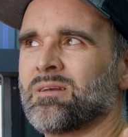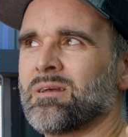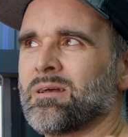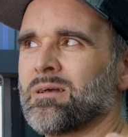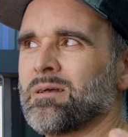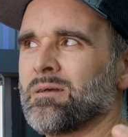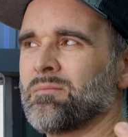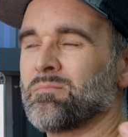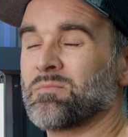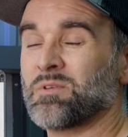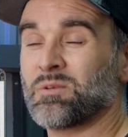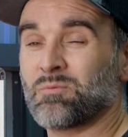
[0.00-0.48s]

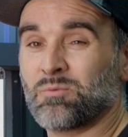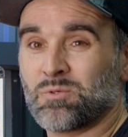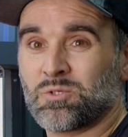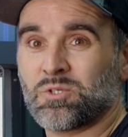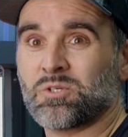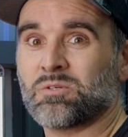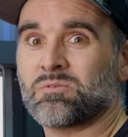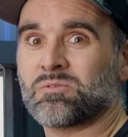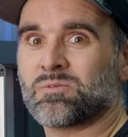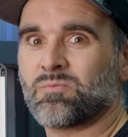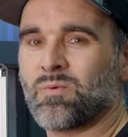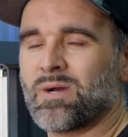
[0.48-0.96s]

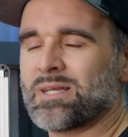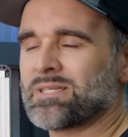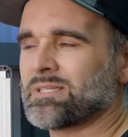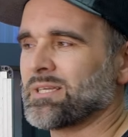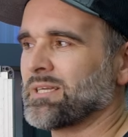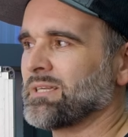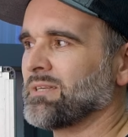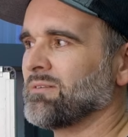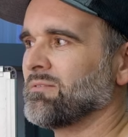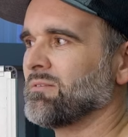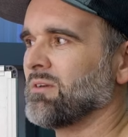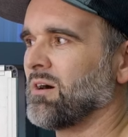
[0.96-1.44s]
wet
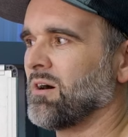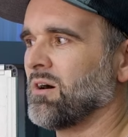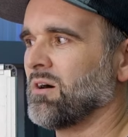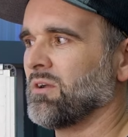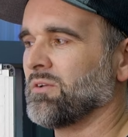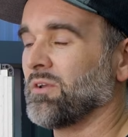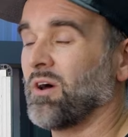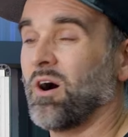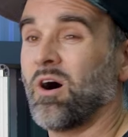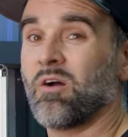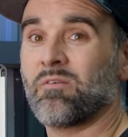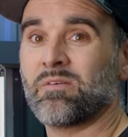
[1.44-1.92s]
sanding
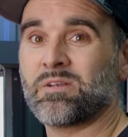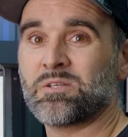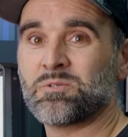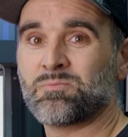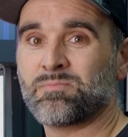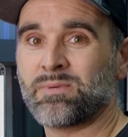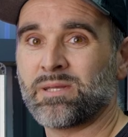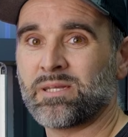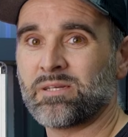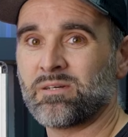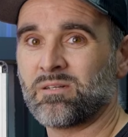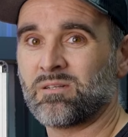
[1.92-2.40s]
on
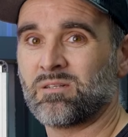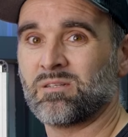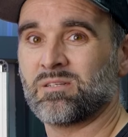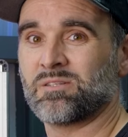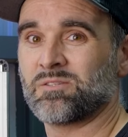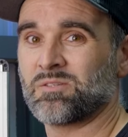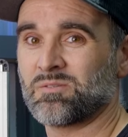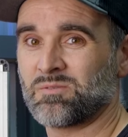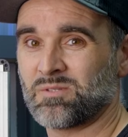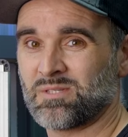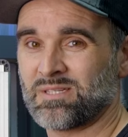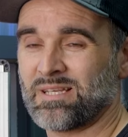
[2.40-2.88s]
orange peel,
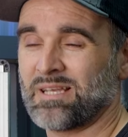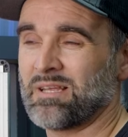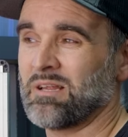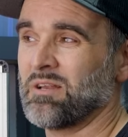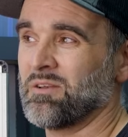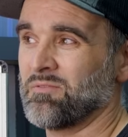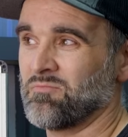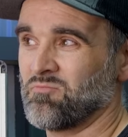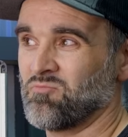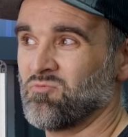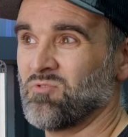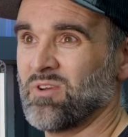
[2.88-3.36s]
as I say,
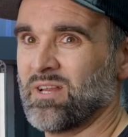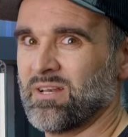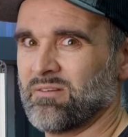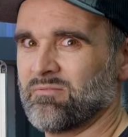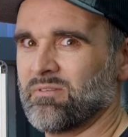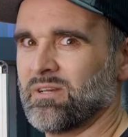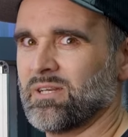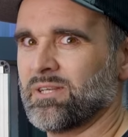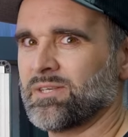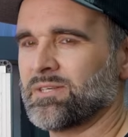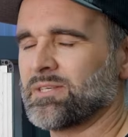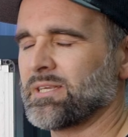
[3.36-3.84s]
and
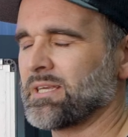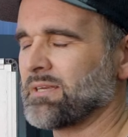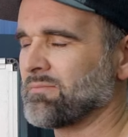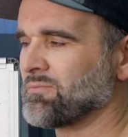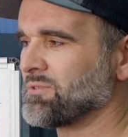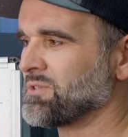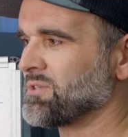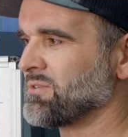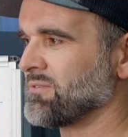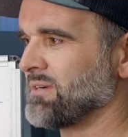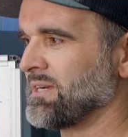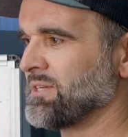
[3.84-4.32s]
really
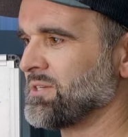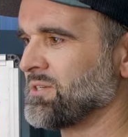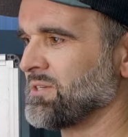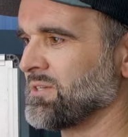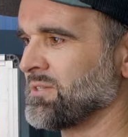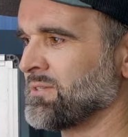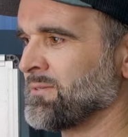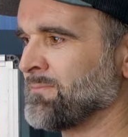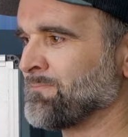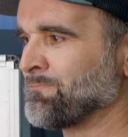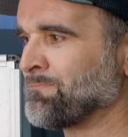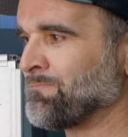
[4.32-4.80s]
deep
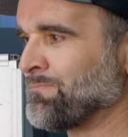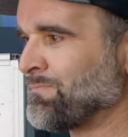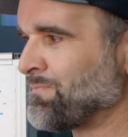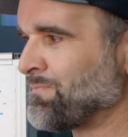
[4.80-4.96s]
scratches.